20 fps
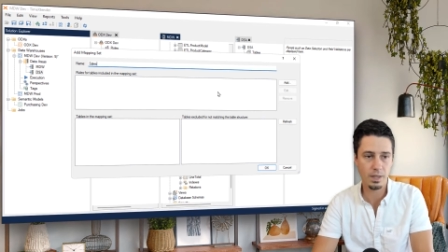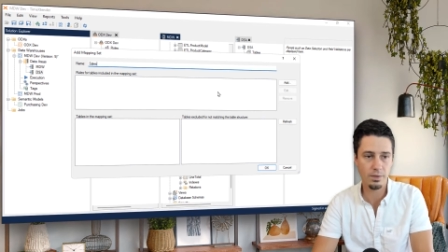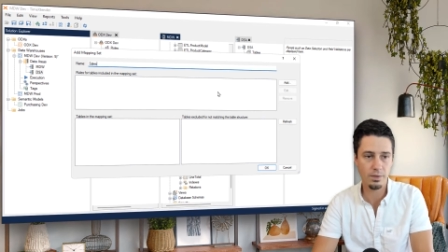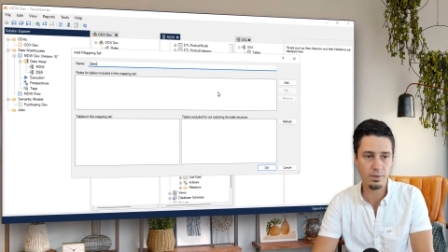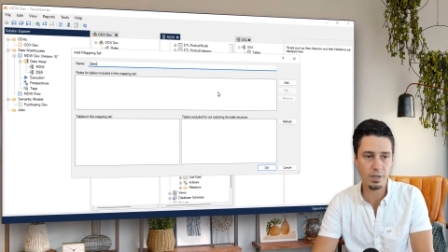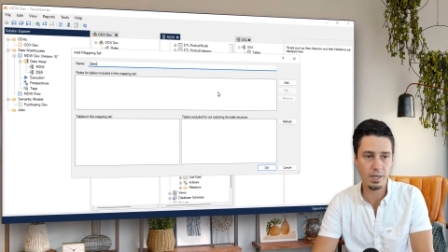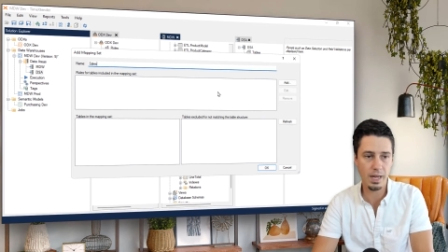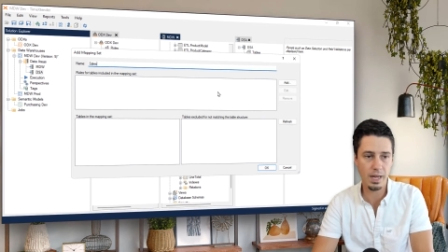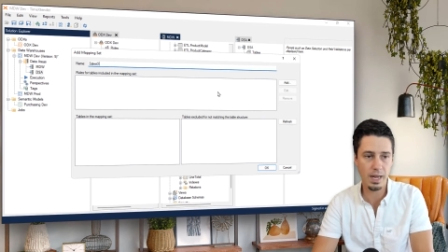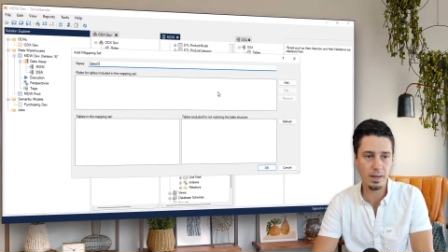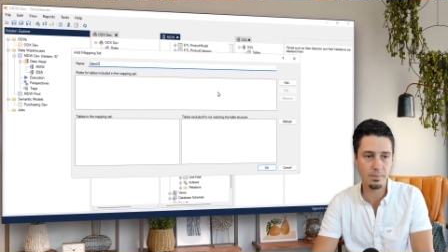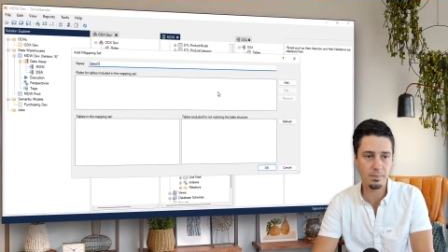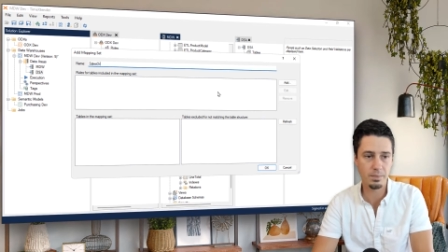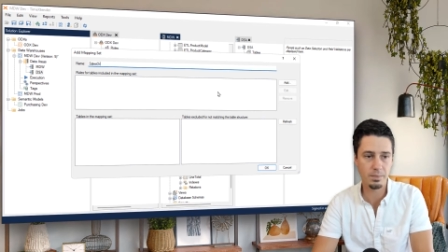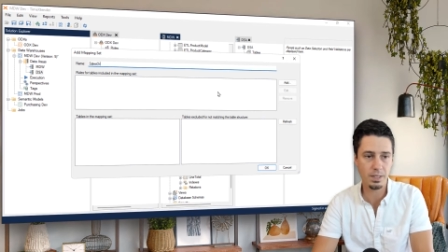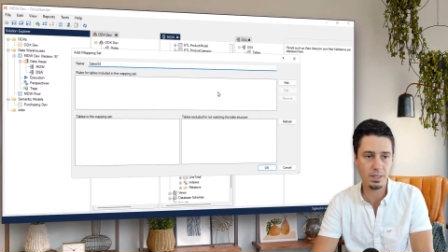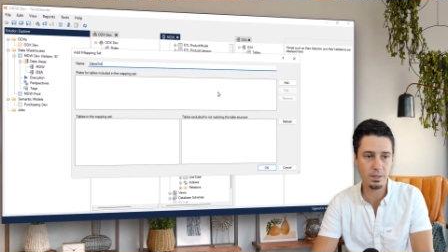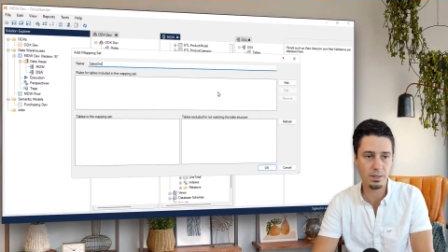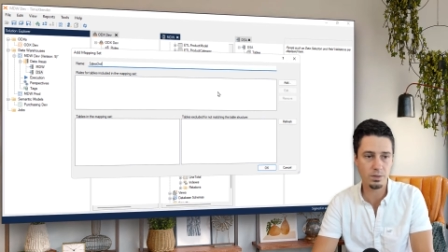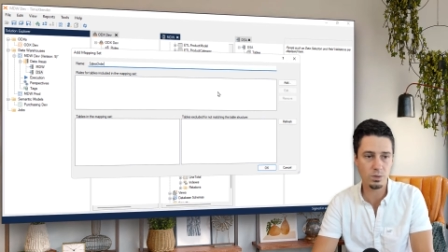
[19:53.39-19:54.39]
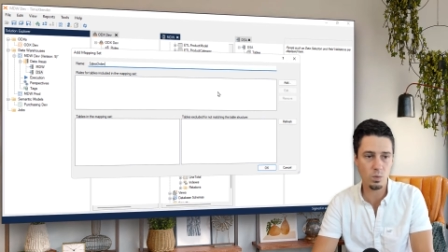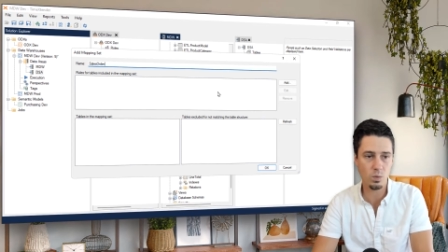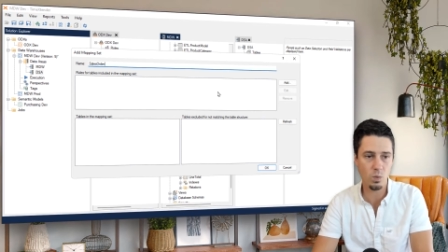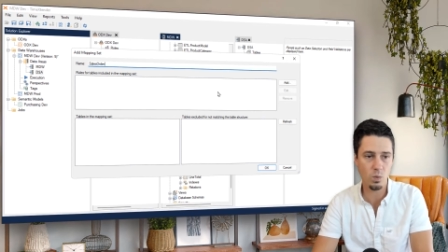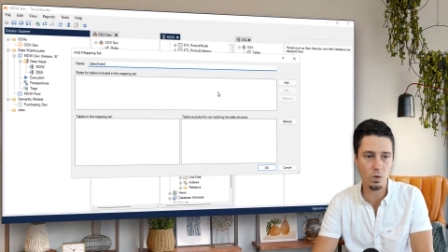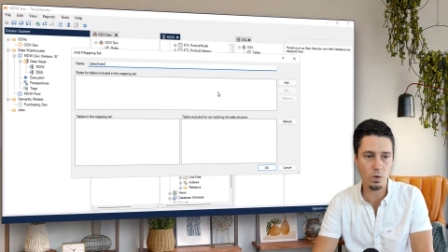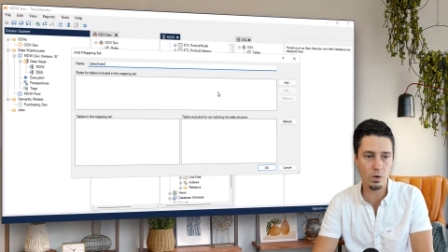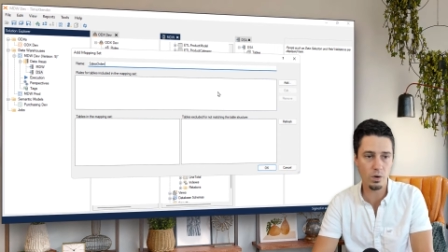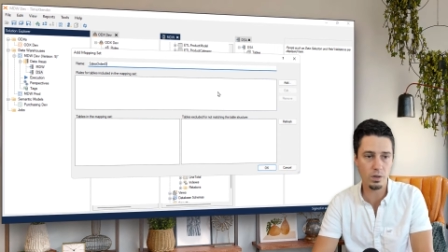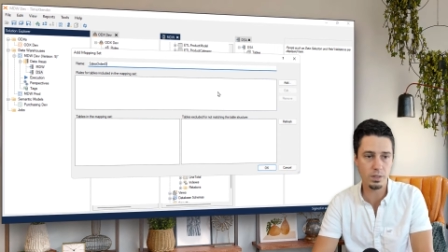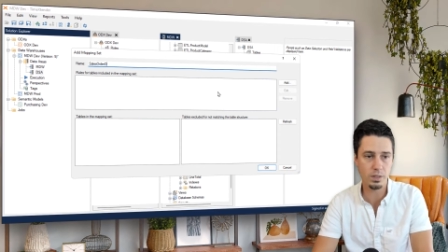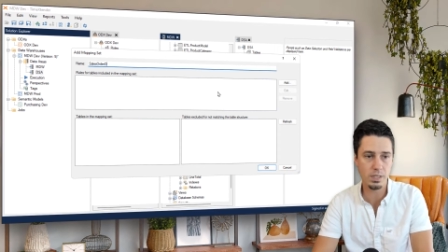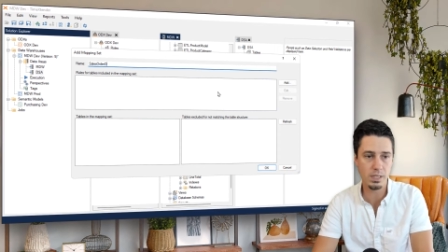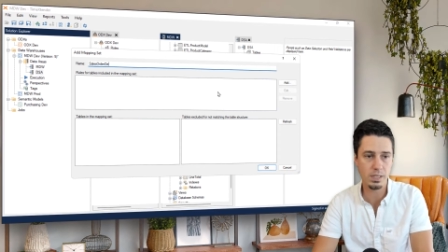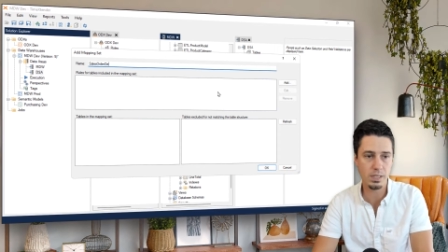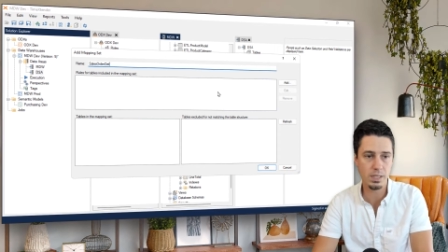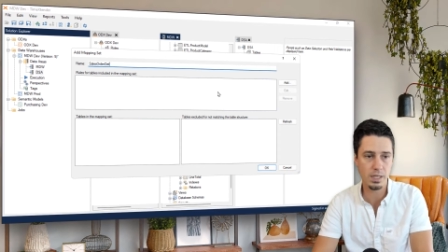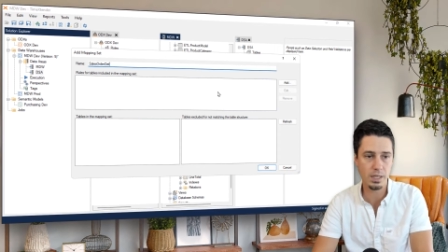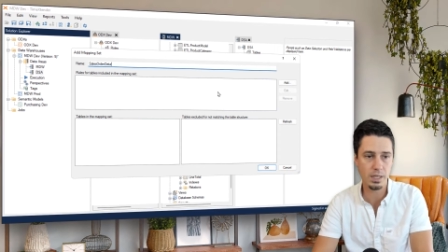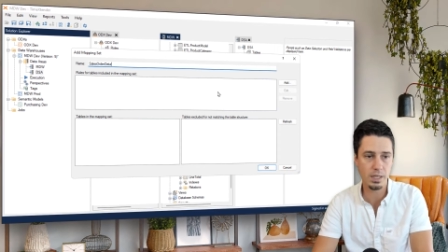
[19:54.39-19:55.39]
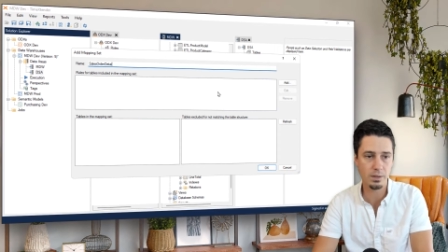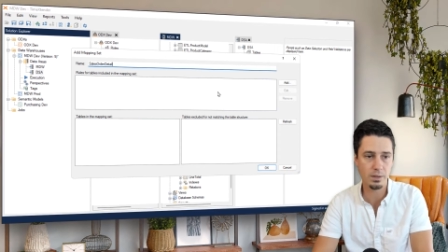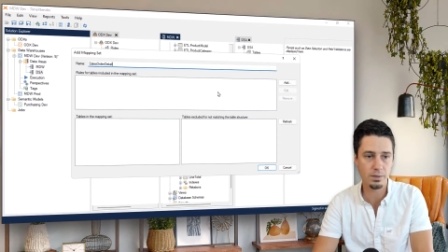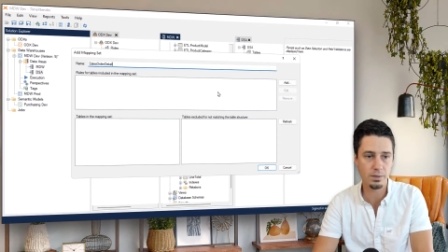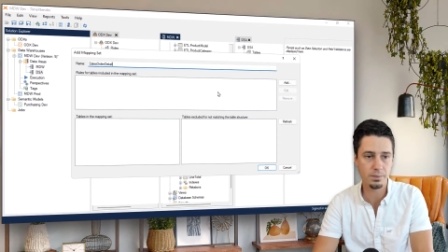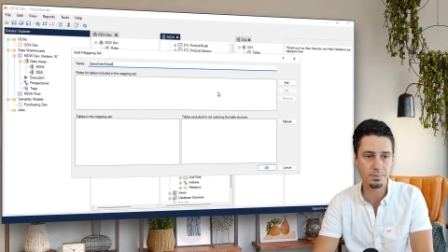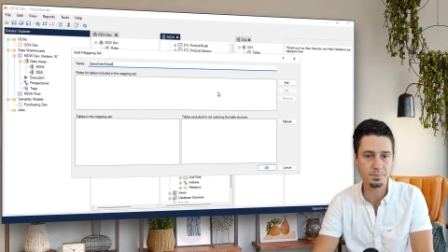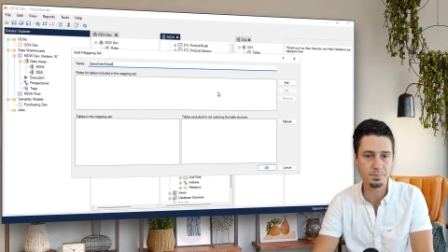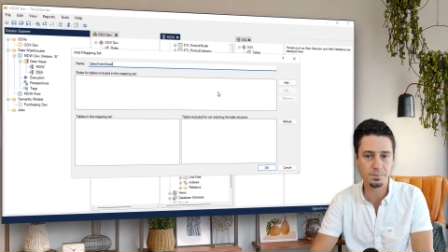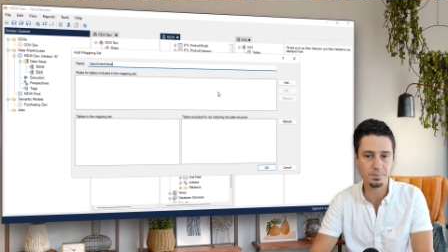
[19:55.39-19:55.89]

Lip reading: give it a name, sales order detail,